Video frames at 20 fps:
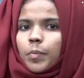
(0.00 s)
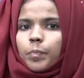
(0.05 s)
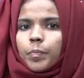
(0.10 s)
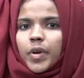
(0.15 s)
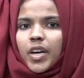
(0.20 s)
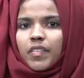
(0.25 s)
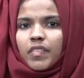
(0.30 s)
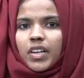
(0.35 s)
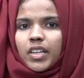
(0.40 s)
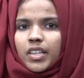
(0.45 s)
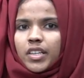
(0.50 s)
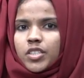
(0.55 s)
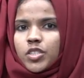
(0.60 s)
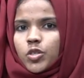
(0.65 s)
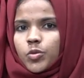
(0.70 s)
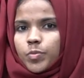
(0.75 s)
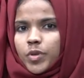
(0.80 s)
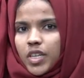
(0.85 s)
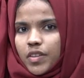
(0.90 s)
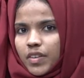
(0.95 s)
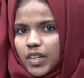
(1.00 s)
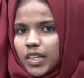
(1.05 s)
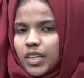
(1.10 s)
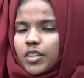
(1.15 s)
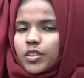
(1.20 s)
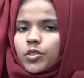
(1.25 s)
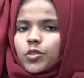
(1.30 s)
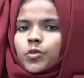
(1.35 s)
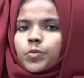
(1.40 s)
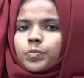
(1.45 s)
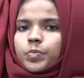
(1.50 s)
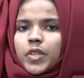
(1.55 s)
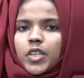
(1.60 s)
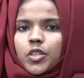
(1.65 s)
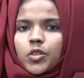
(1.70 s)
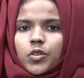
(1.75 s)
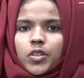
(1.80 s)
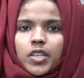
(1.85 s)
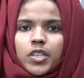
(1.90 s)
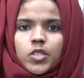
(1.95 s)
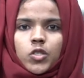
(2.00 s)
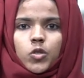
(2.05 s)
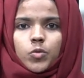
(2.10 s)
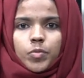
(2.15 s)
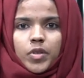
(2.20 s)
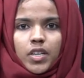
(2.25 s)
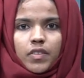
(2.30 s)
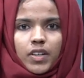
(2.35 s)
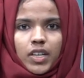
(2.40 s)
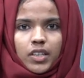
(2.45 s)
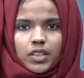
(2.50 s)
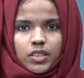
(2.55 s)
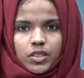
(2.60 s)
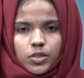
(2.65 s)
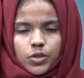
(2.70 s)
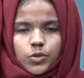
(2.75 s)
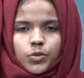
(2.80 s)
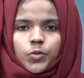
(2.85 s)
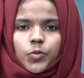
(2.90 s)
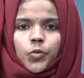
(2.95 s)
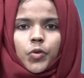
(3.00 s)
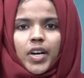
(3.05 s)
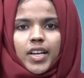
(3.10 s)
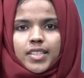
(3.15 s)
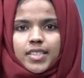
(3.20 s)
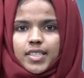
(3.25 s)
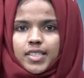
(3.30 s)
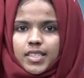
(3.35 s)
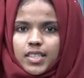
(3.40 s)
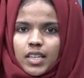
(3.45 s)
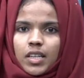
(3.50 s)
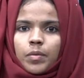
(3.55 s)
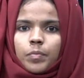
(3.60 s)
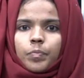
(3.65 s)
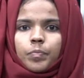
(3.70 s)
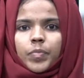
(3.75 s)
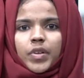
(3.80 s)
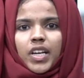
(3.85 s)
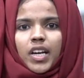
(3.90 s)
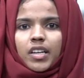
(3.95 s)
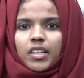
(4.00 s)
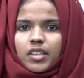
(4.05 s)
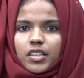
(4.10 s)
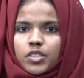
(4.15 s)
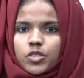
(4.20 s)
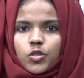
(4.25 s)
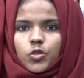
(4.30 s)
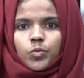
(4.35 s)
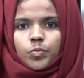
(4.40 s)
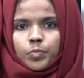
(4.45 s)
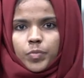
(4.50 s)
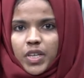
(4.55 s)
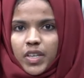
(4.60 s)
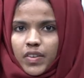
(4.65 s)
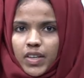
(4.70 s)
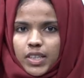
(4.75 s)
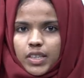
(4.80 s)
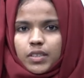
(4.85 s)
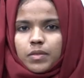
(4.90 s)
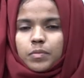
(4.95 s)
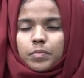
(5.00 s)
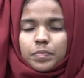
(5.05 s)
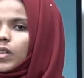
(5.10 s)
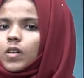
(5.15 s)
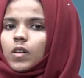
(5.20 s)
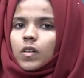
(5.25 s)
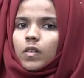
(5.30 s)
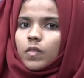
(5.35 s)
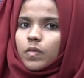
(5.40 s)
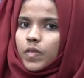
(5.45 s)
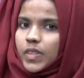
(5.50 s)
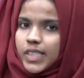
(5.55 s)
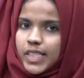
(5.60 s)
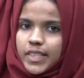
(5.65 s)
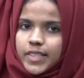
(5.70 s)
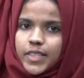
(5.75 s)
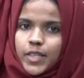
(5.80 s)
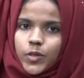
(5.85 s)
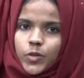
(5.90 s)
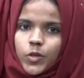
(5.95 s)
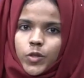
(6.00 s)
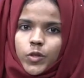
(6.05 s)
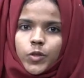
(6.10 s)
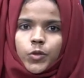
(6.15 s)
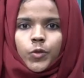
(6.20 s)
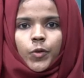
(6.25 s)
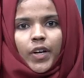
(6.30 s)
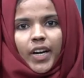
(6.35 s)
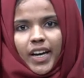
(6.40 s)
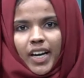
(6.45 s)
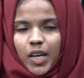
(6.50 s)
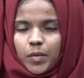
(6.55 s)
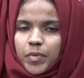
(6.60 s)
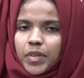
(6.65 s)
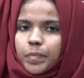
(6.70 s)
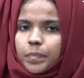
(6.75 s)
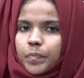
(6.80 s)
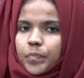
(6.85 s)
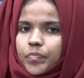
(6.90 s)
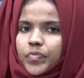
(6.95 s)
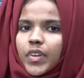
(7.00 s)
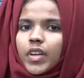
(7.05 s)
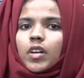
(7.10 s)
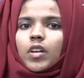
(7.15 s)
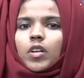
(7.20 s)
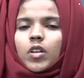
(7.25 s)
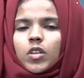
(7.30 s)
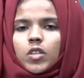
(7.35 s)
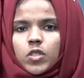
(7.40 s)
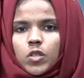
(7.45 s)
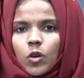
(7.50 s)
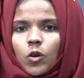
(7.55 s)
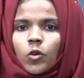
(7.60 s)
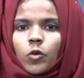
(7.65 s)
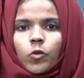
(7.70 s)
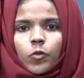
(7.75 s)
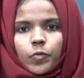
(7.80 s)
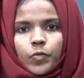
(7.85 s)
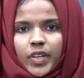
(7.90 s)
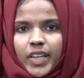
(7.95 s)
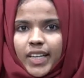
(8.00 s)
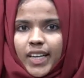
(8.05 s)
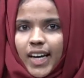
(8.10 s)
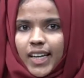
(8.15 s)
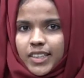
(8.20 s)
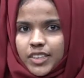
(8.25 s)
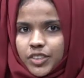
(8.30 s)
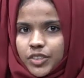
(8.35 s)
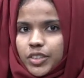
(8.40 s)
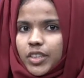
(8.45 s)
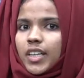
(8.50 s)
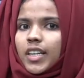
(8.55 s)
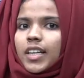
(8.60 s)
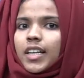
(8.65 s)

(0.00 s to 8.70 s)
P1 raised to B1 into P2 raised to B1 into etc. Pn raised to Bn, which is equal to AB. So, we get